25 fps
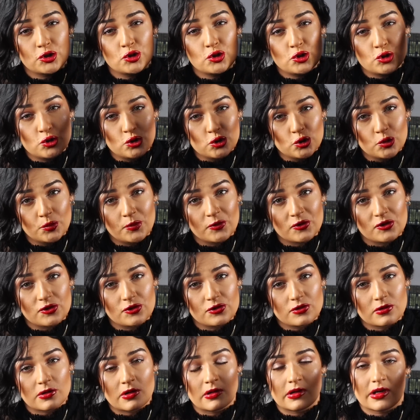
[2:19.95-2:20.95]

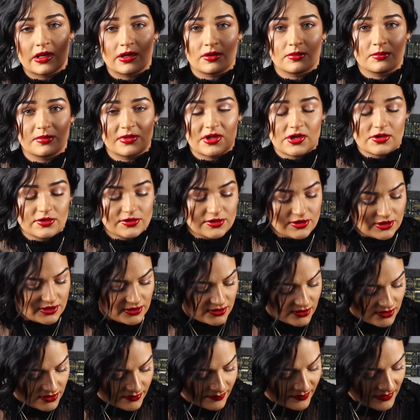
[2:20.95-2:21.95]
strong and
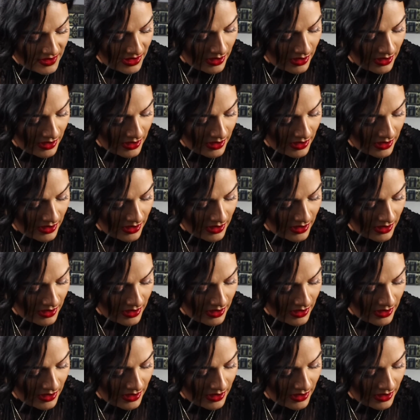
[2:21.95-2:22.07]
obnoxious.